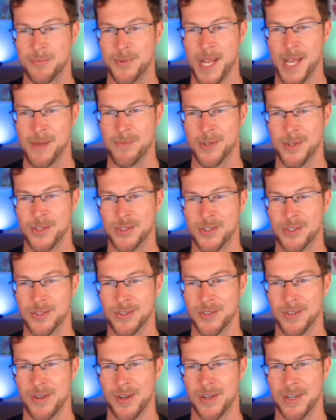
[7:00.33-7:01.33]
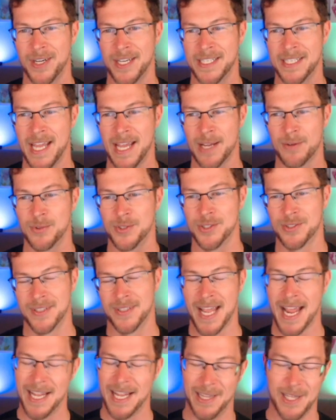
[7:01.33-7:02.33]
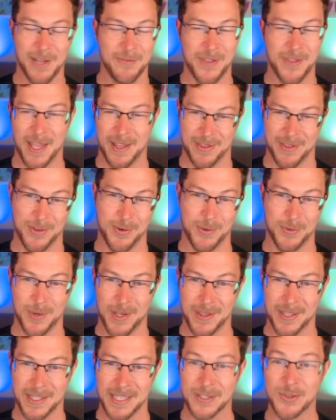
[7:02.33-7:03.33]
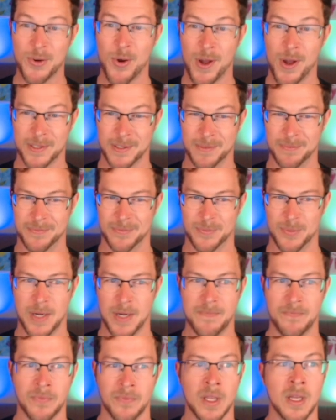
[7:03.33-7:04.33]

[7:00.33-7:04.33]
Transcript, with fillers: damage on an attack, which I love that third one. I think that's awesome, right?